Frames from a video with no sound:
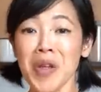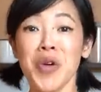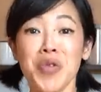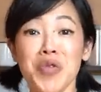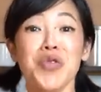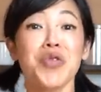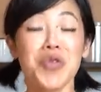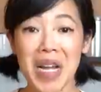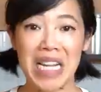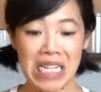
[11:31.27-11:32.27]

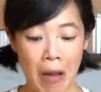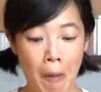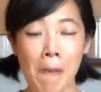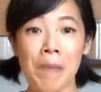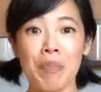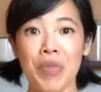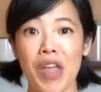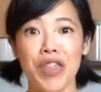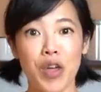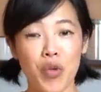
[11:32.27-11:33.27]
Great.
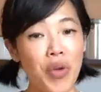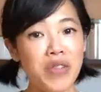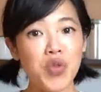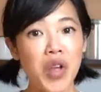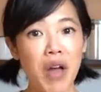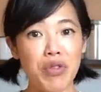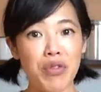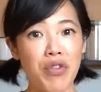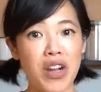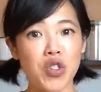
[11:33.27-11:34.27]
The crunch of the
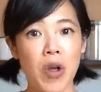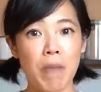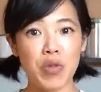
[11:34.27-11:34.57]
fresh